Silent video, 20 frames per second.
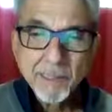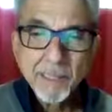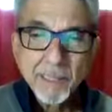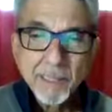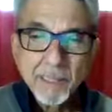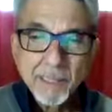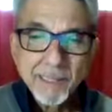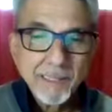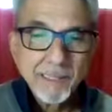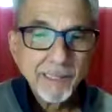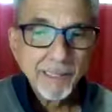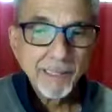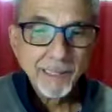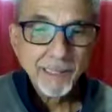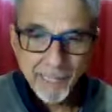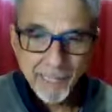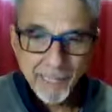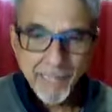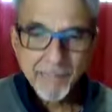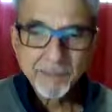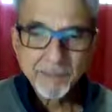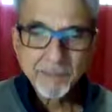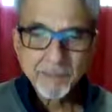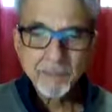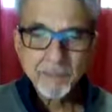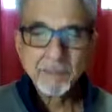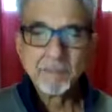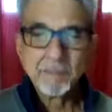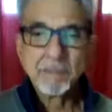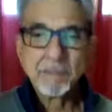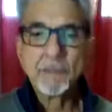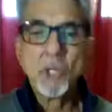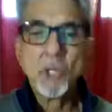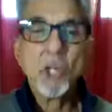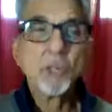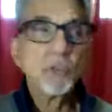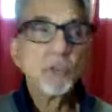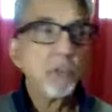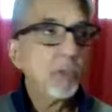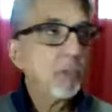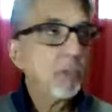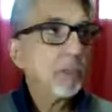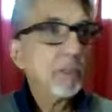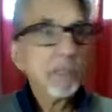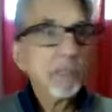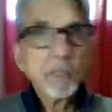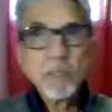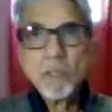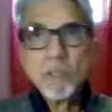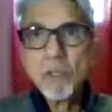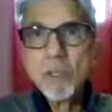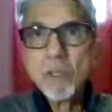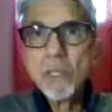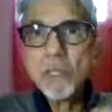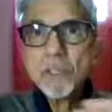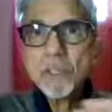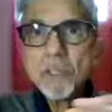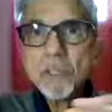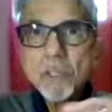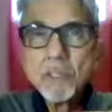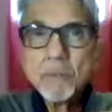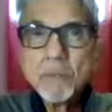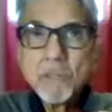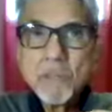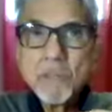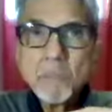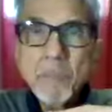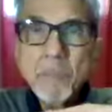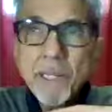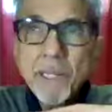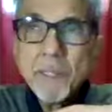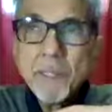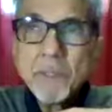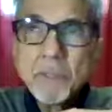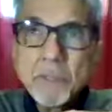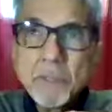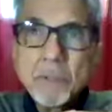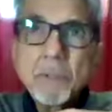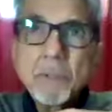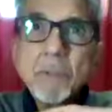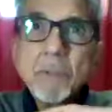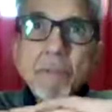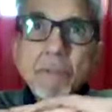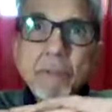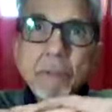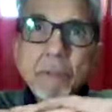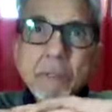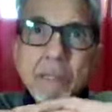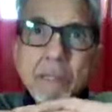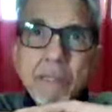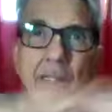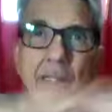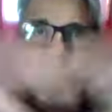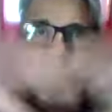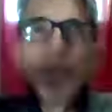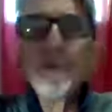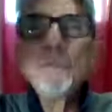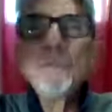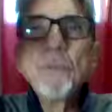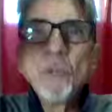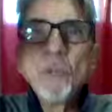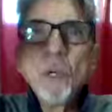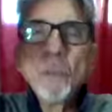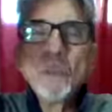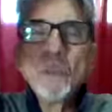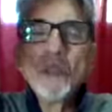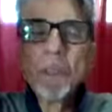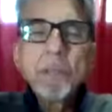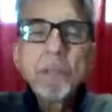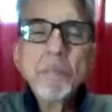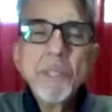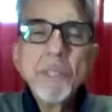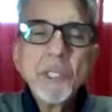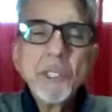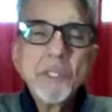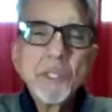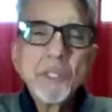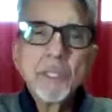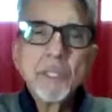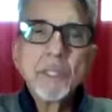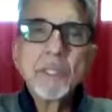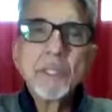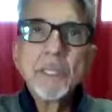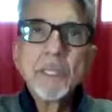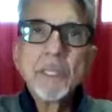he has, not only the knowledge in respect to every phenomenon in nature,